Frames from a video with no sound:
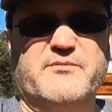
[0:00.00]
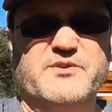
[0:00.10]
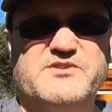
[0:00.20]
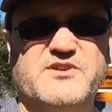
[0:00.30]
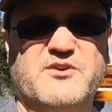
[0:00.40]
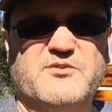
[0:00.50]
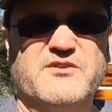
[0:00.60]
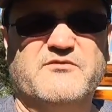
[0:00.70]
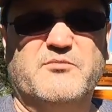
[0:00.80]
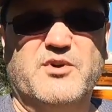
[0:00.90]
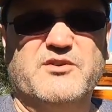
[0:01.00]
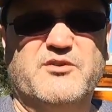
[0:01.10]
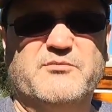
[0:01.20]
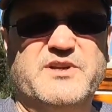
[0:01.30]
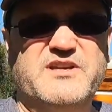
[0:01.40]
episode of
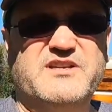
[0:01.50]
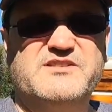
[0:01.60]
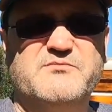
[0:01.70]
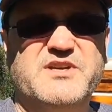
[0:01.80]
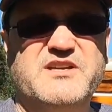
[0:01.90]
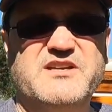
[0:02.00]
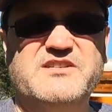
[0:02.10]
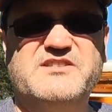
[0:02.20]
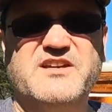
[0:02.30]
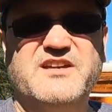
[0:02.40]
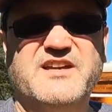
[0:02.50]
Brother Bee's Bees.